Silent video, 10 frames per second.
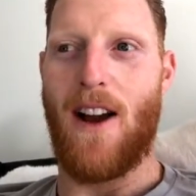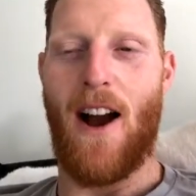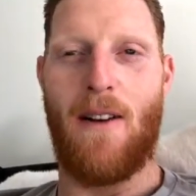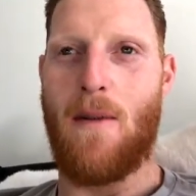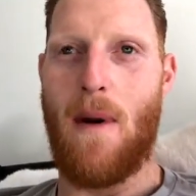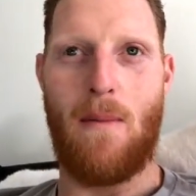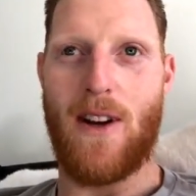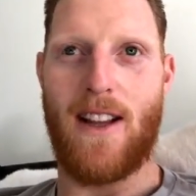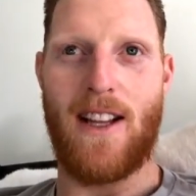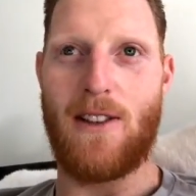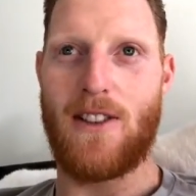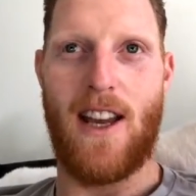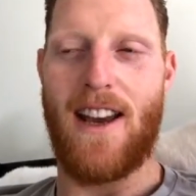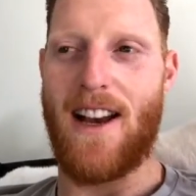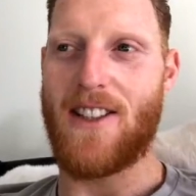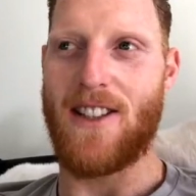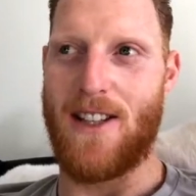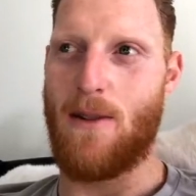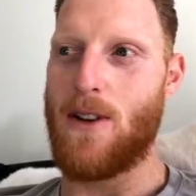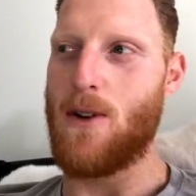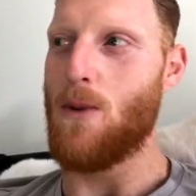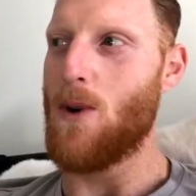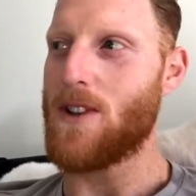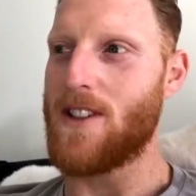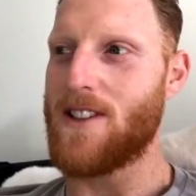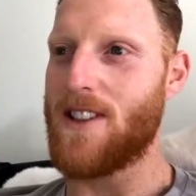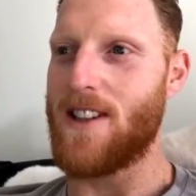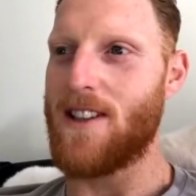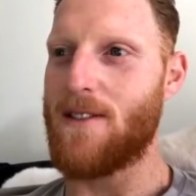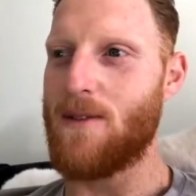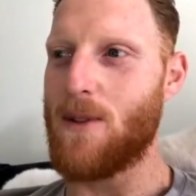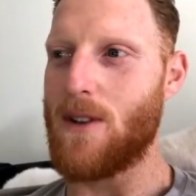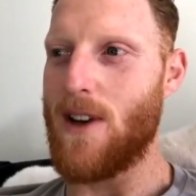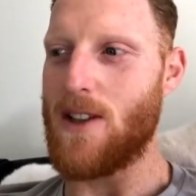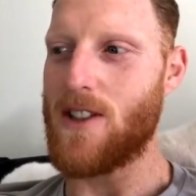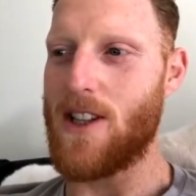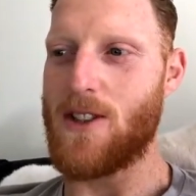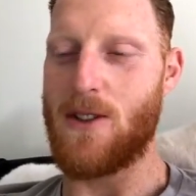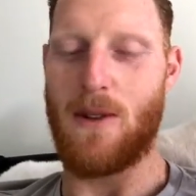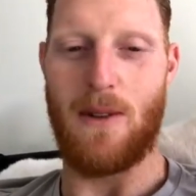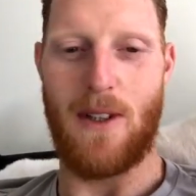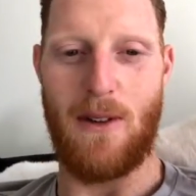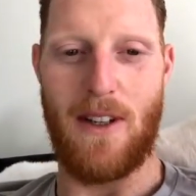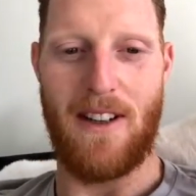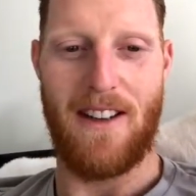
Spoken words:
I remember it clear as day, actually, when you walked into one of our sessions we were doing.